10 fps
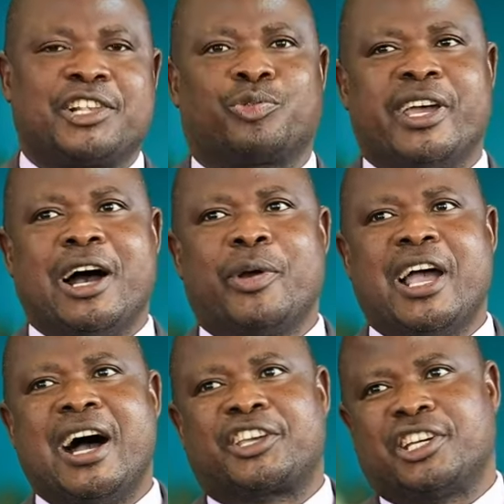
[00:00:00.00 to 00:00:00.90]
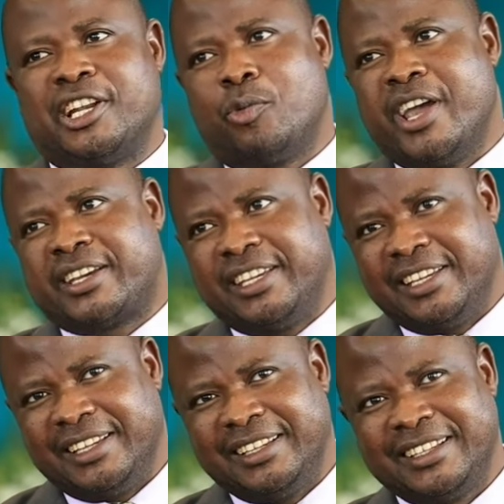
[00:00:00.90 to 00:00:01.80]
That's where we are actually
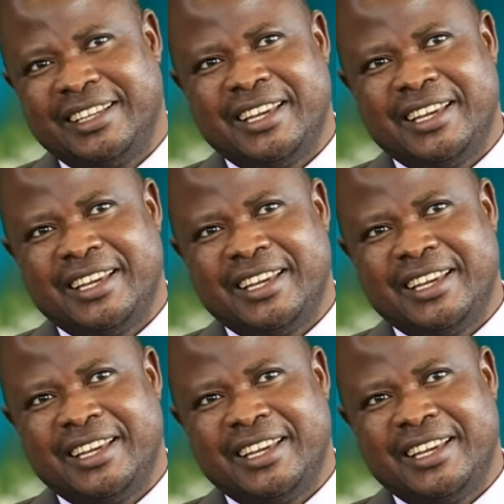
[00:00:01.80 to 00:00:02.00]
working.